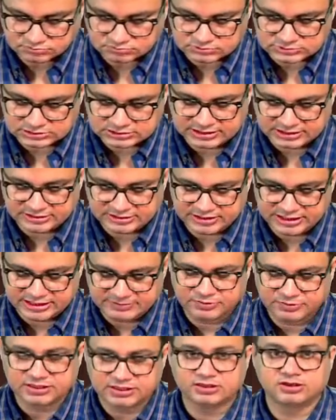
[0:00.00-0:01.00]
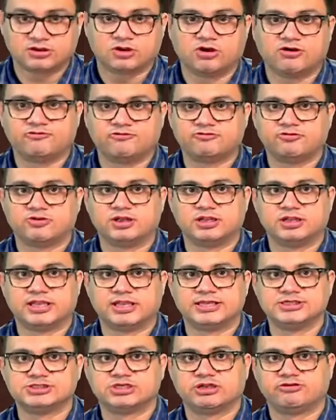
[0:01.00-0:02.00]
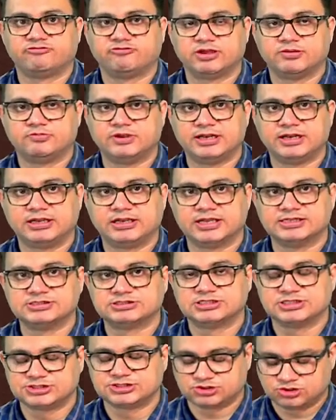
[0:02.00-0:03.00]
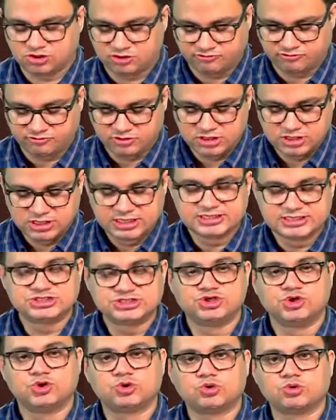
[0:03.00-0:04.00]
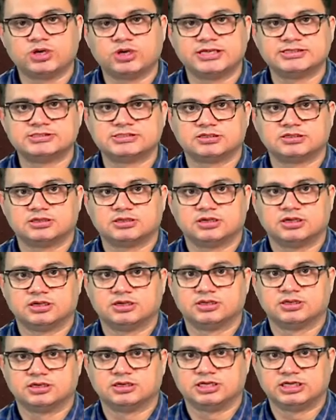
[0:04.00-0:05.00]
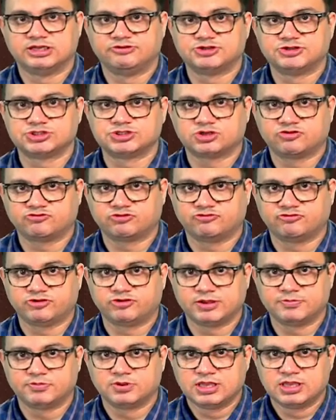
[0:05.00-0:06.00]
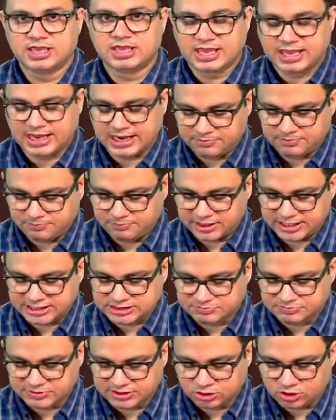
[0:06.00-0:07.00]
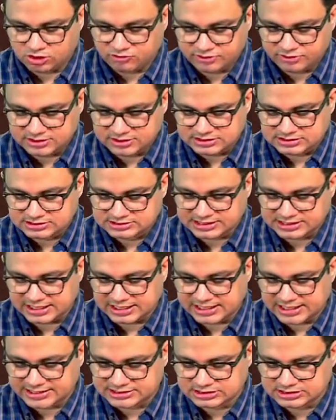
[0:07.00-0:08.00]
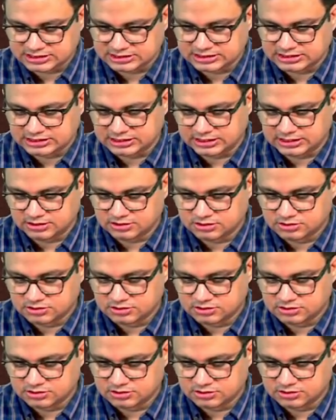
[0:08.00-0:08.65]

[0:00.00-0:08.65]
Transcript: The treatment of laryngeal web, it consists of CO2 laser division of the web and placement of a silastic keel.